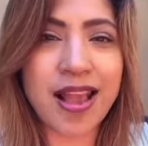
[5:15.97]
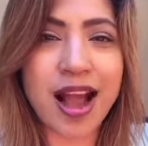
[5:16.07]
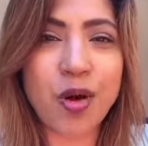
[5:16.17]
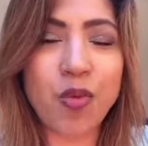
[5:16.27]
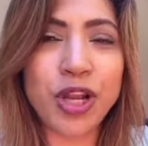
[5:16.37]

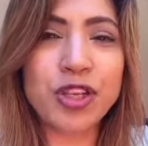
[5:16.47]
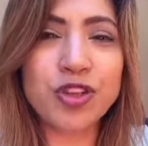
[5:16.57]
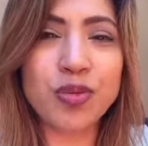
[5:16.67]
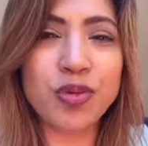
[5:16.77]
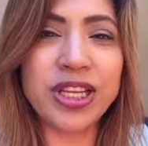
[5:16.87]
I want you
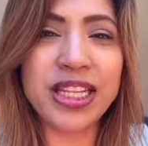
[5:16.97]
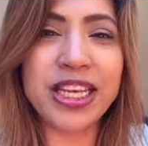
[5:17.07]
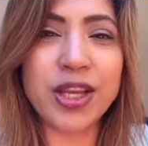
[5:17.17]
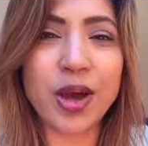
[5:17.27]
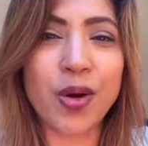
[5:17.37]
to really
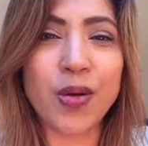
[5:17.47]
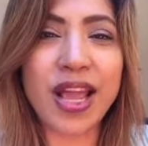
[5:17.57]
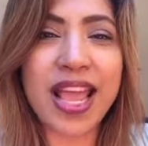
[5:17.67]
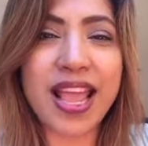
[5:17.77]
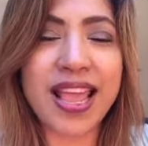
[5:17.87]
go
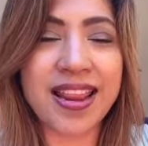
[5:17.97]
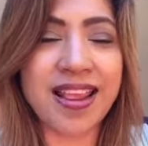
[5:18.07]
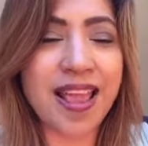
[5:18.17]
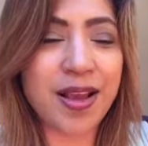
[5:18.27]
and